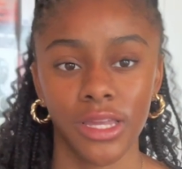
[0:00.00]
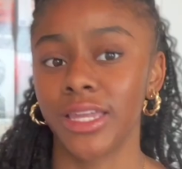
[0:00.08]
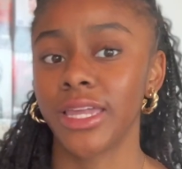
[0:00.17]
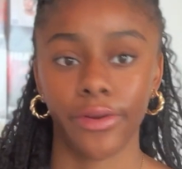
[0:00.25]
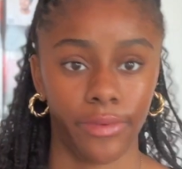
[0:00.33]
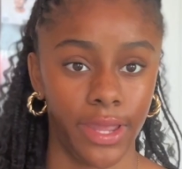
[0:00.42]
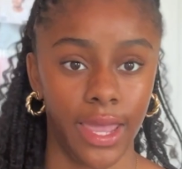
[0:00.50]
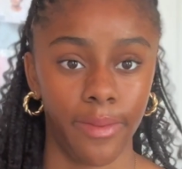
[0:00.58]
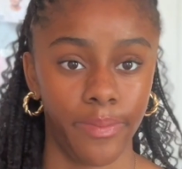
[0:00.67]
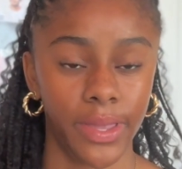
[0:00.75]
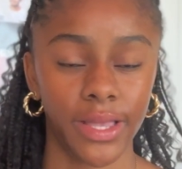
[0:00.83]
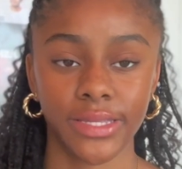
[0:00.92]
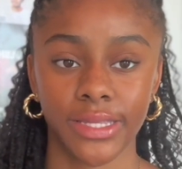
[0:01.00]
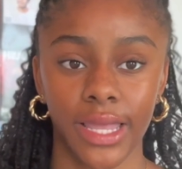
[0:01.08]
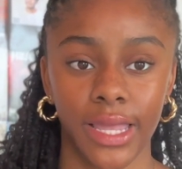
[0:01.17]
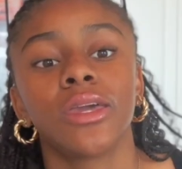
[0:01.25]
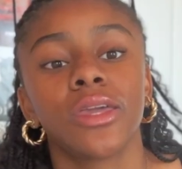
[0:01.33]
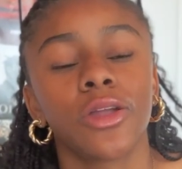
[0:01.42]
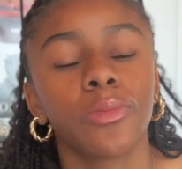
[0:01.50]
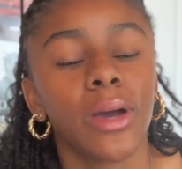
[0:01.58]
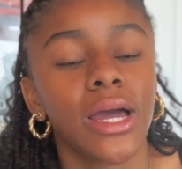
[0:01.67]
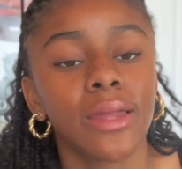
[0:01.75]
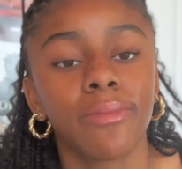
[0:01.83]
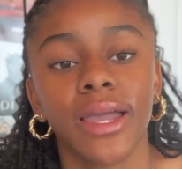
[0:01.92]
Get rehab, because like your
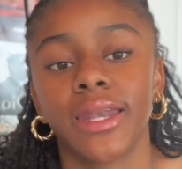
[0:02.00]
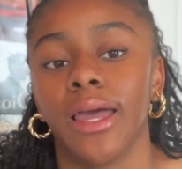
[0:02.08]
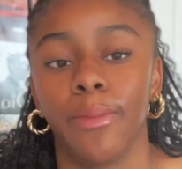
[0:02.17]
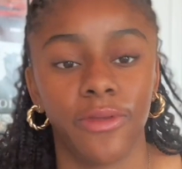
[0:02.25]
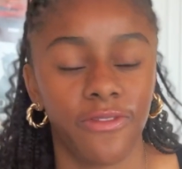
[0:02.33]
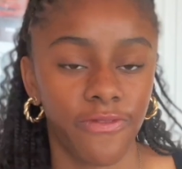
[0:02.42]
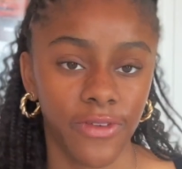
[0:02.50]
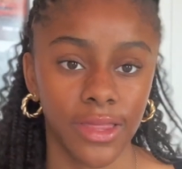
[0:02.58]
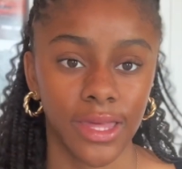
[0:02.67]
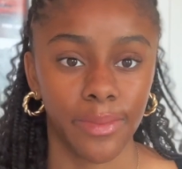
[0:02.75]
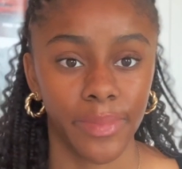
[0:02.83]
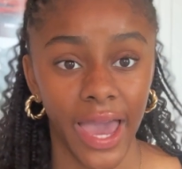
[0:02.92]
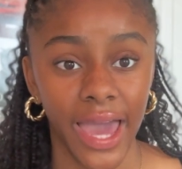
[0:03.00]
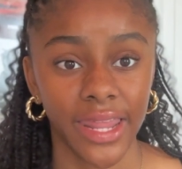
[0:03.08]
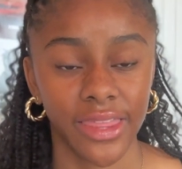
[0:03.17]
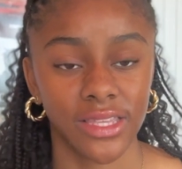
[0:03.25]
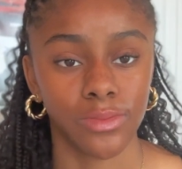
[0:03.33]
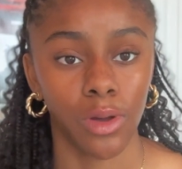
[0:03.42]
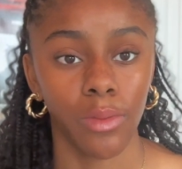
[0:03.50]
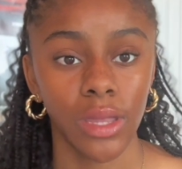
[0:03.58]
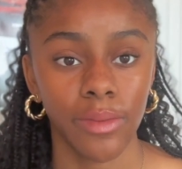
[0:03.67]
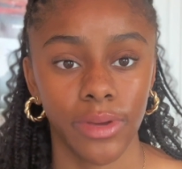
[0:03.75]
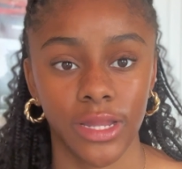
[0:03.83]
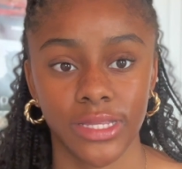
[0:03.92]
body might not be feeling bad in this
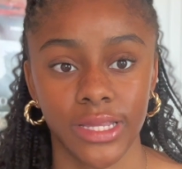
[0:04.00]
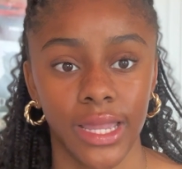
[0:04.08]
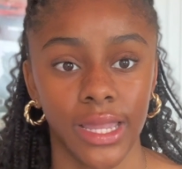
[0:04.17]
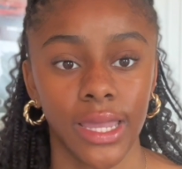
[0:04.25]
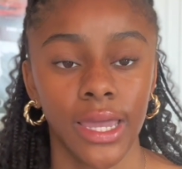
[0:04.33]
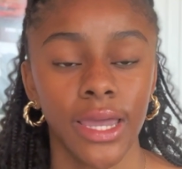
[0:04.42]
moment, but it's like